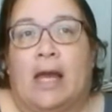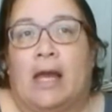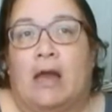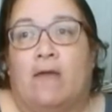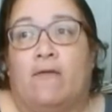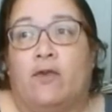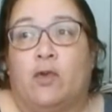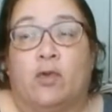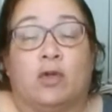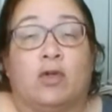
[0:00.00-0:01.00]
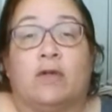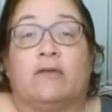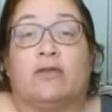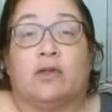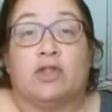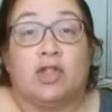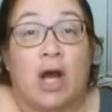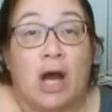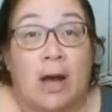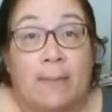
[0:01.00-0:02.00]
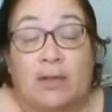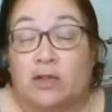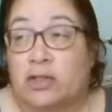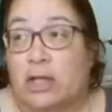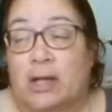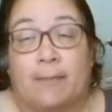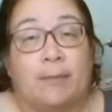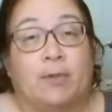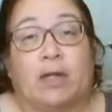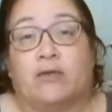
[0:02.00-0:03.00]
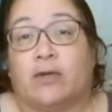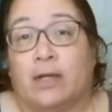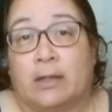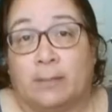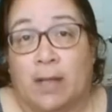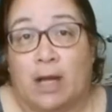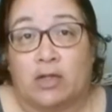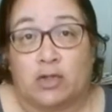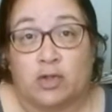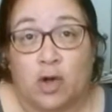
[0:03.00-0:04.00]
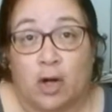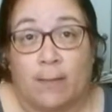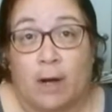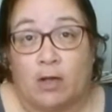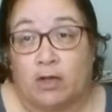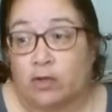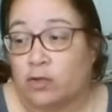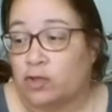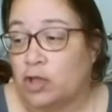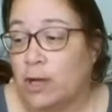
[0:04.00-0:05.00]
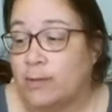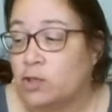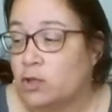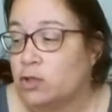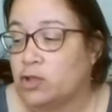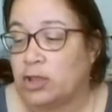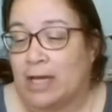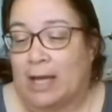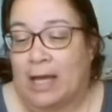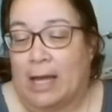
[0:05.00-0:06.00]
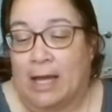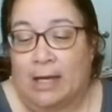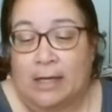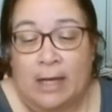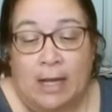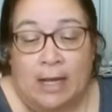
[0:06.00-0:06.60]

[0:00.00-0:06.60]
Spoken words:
If you were looking for a job, there's a lot of people that created blogs to talk about their job search and